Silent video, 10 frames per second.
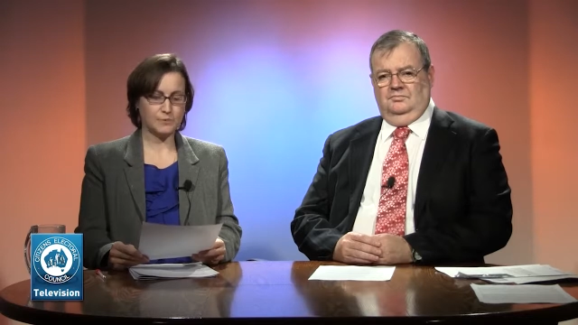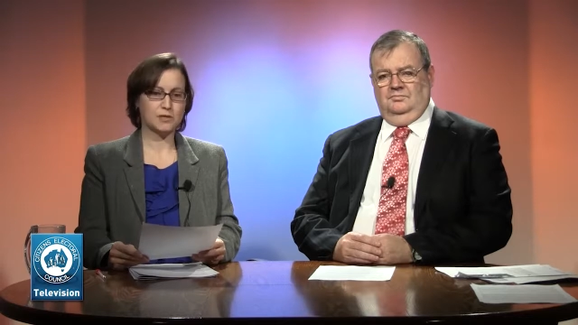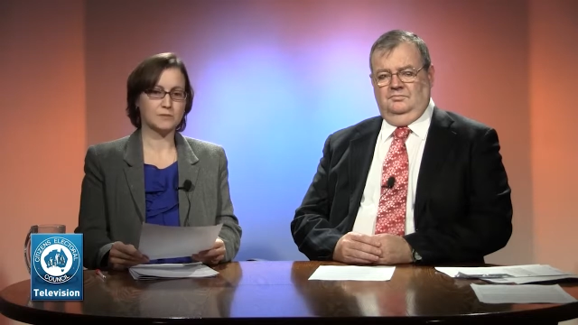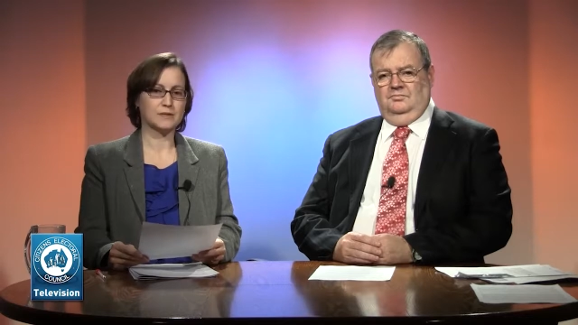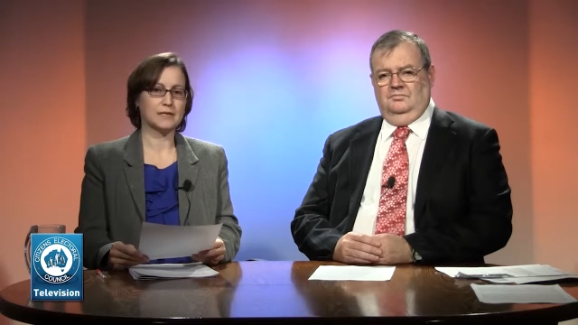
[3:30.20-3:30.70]

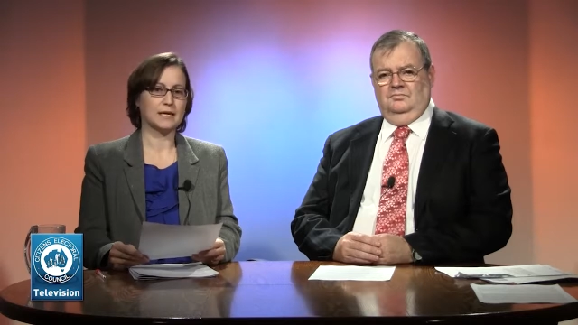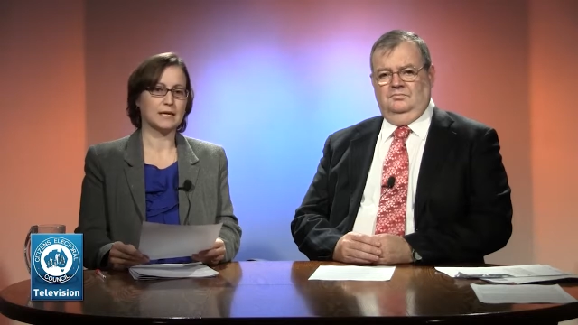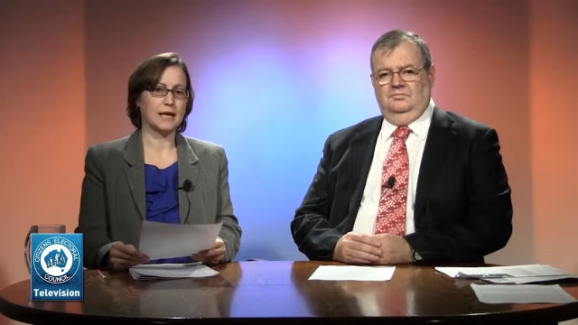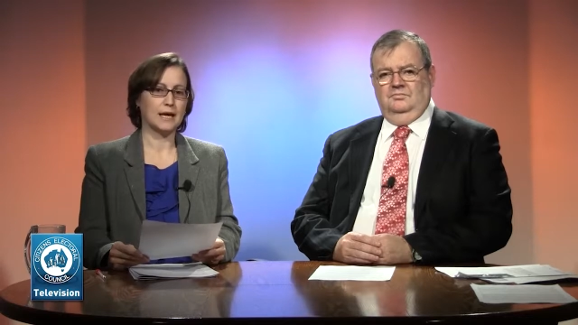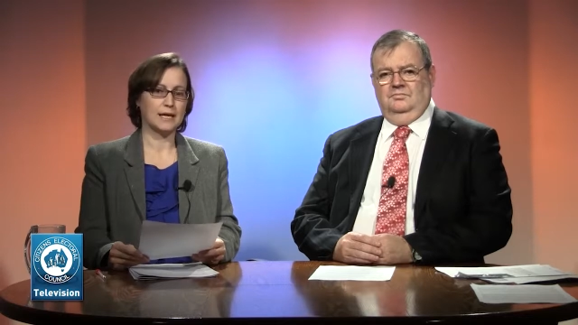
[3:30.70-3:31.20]
Speaker 1: which was
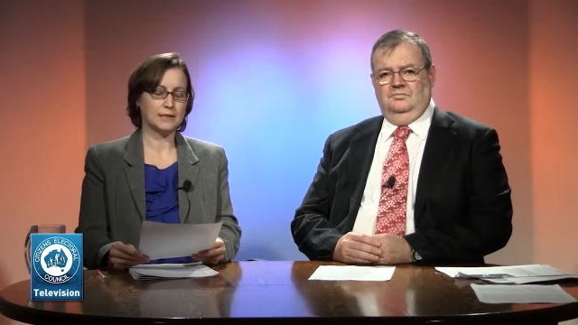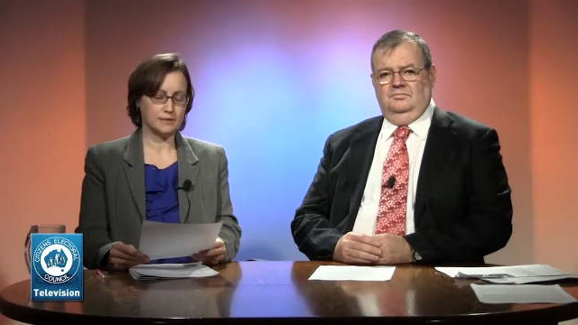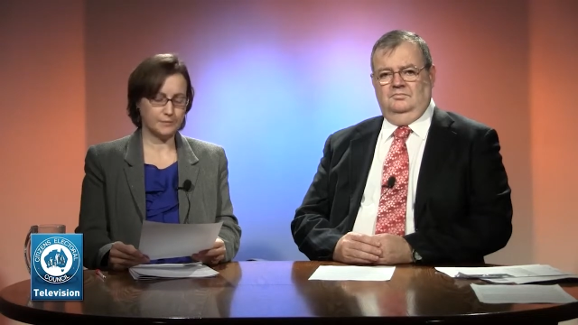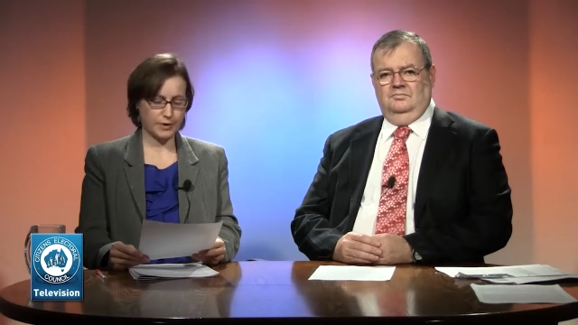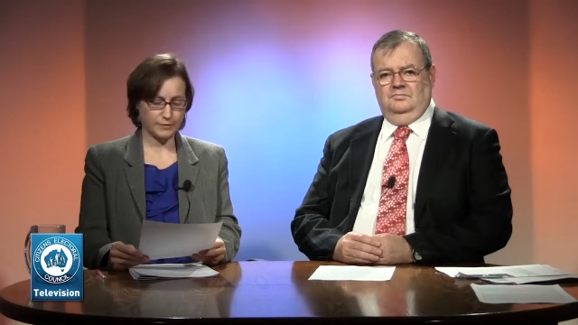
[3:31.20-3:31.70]
then
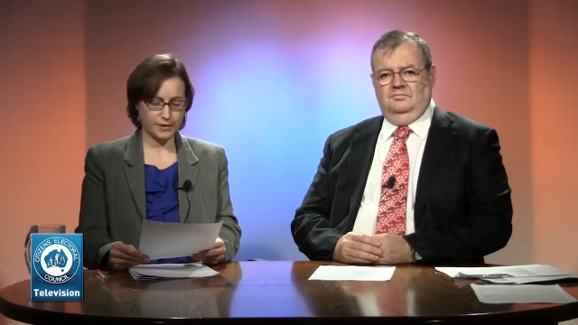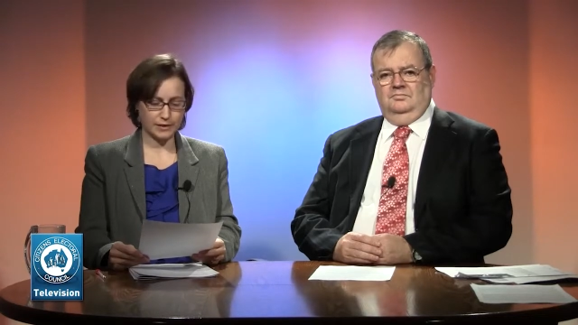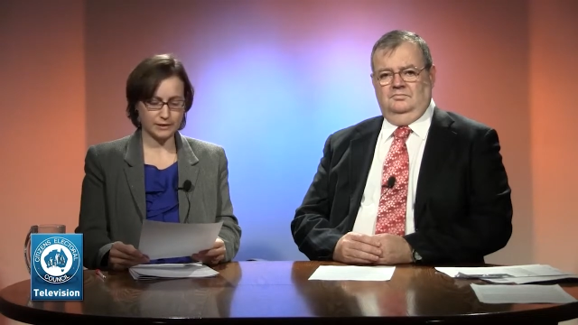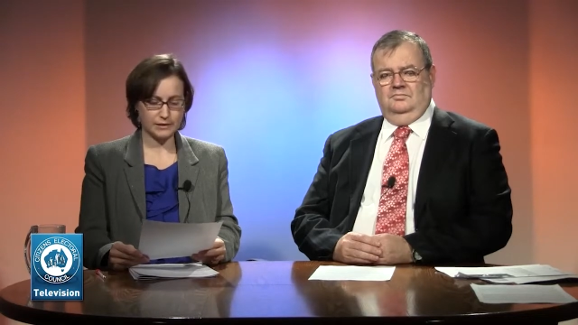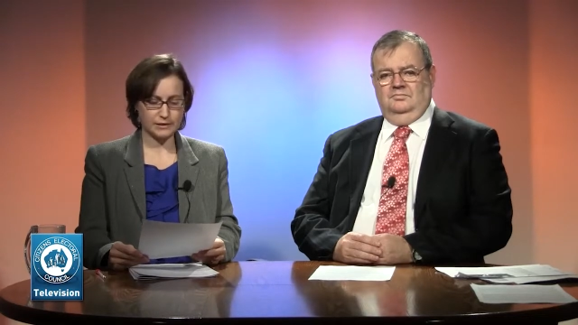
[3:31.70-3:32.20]
handed by
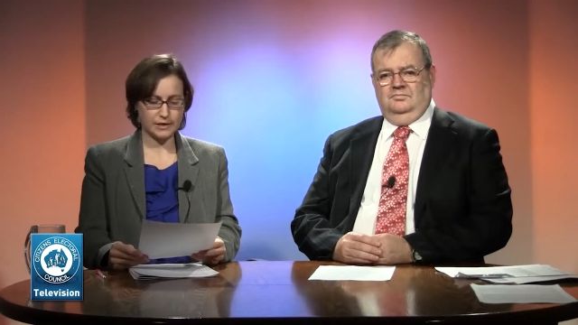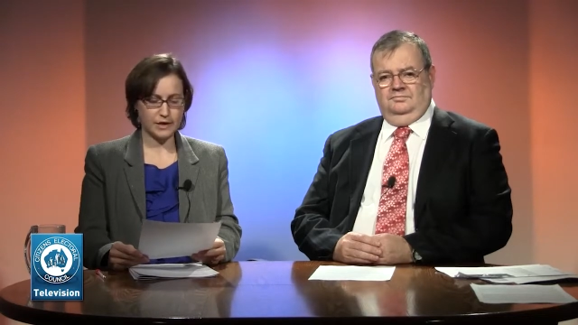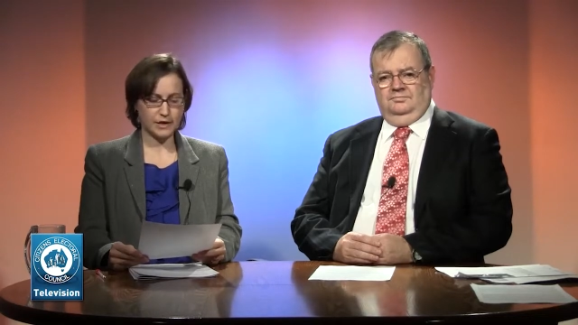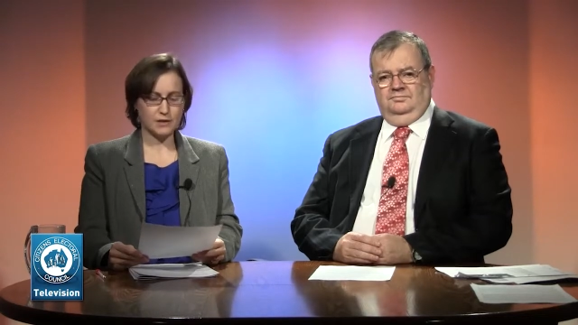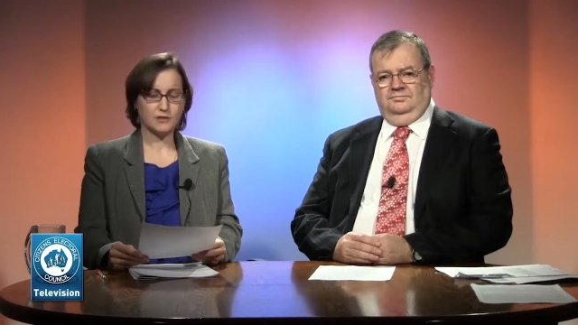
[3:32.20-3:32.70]
Weill
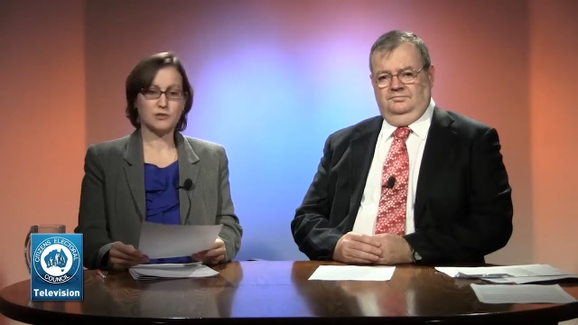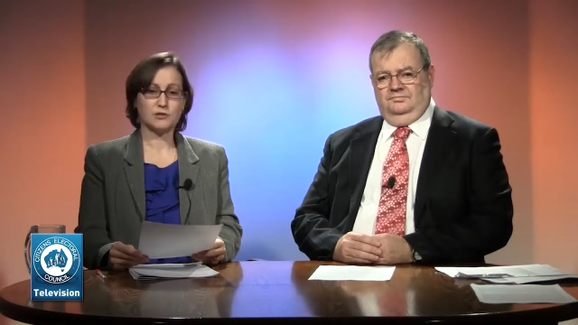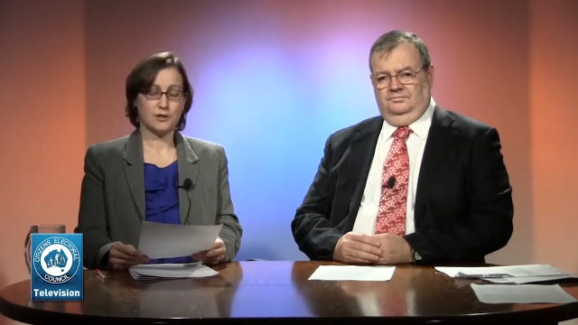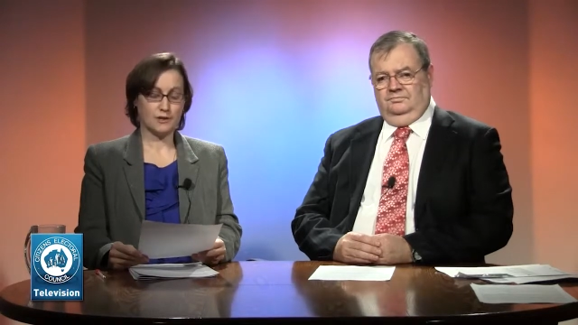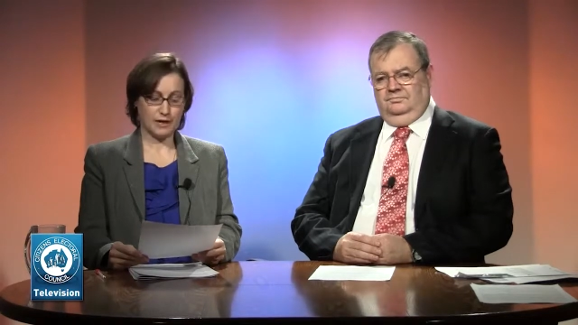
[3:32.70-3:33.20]

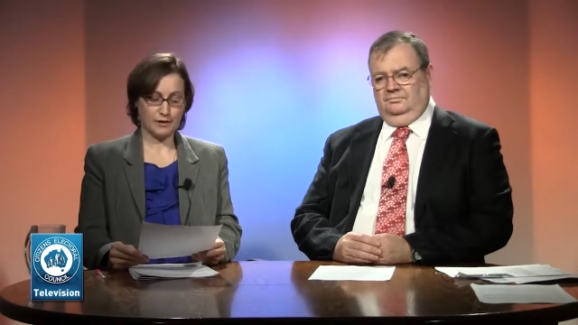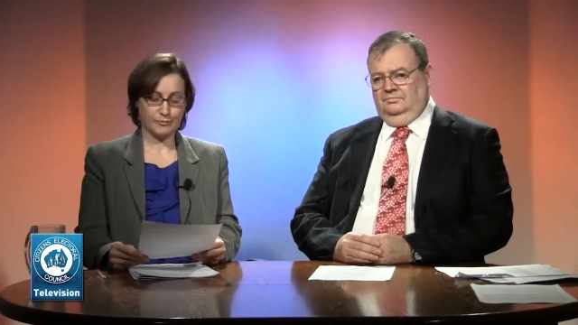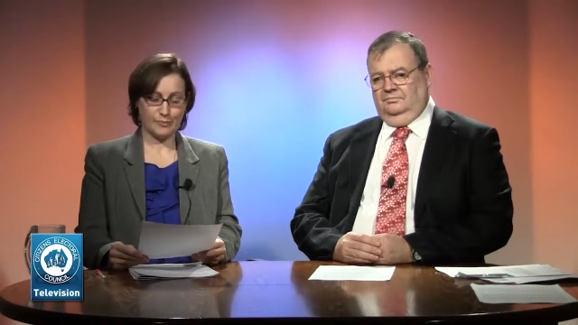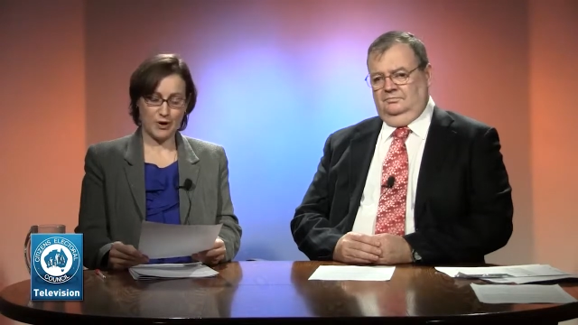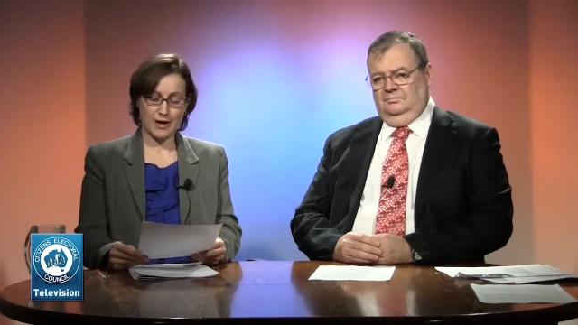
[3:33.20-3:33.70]
so that they
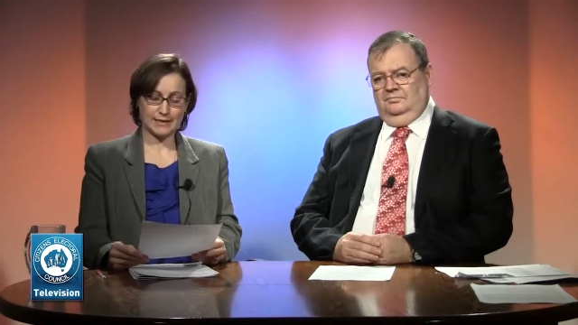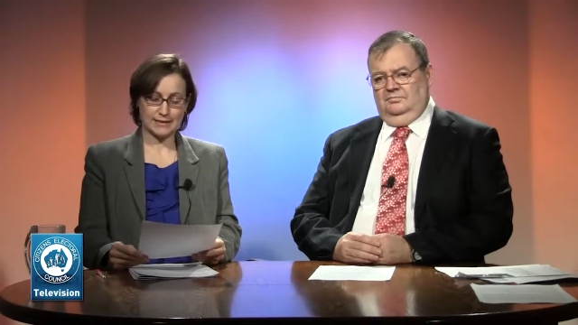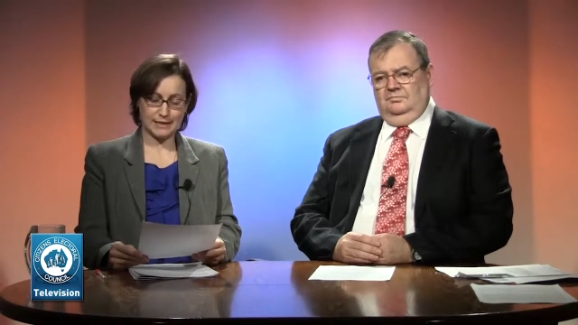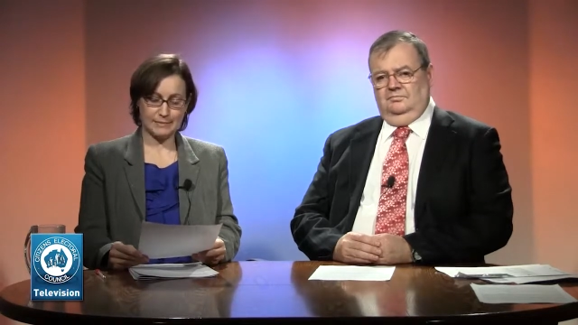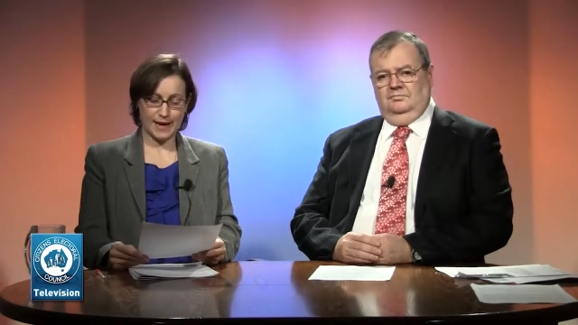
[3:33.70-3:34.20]
could buy
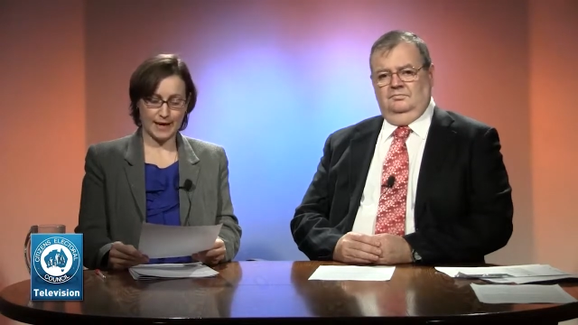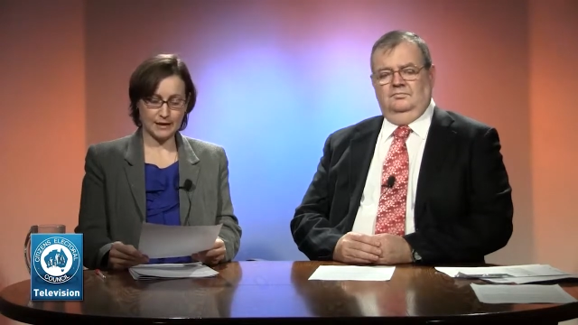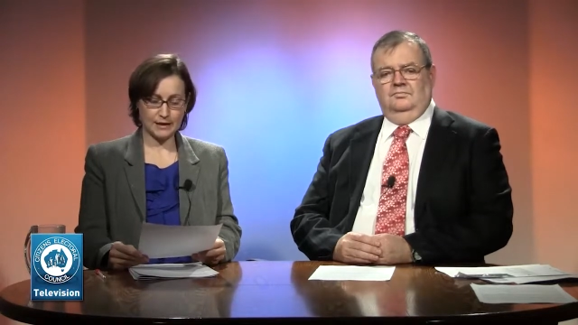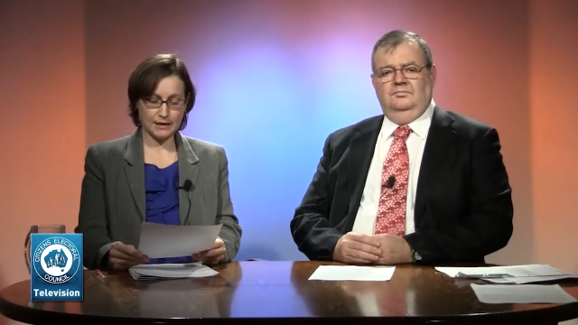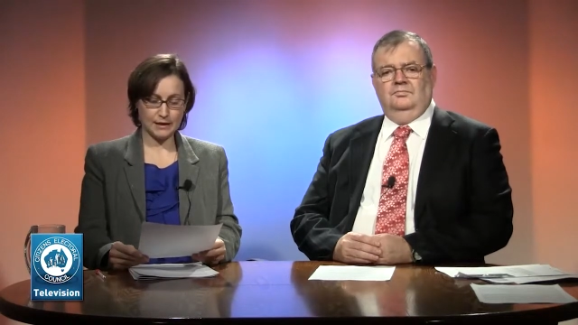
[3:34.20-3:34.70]

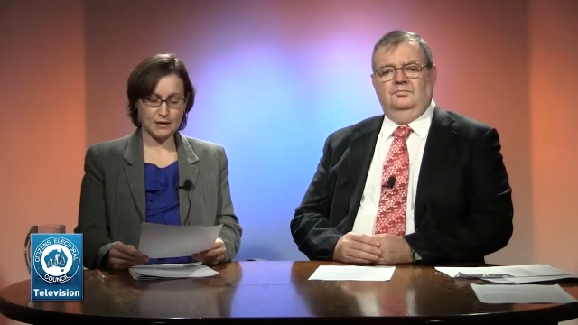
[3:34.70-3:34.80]
Citibank.